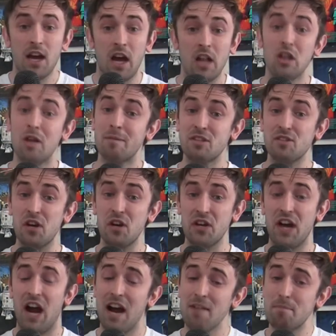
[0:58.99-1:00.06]
And let me tell you,
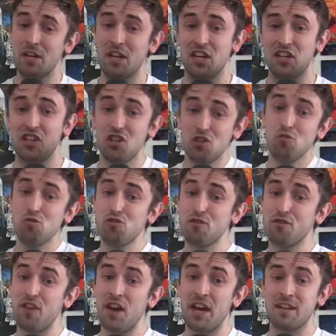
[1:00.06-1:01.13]
I've been a huge
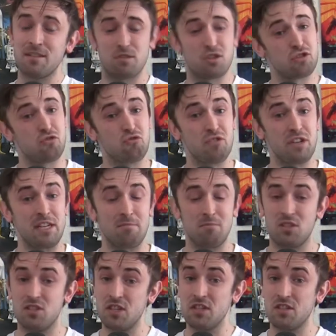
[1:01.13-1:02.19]
fan of Scream
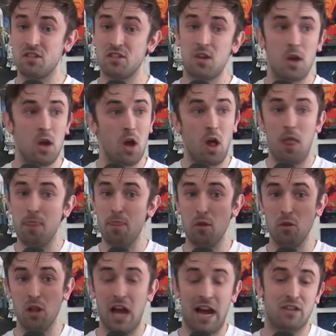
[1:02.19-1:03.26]
since the
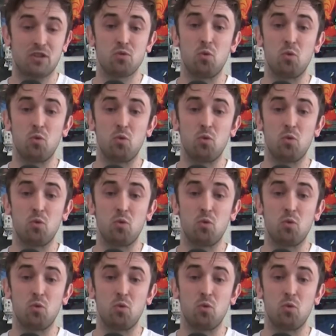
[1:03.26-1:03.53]
last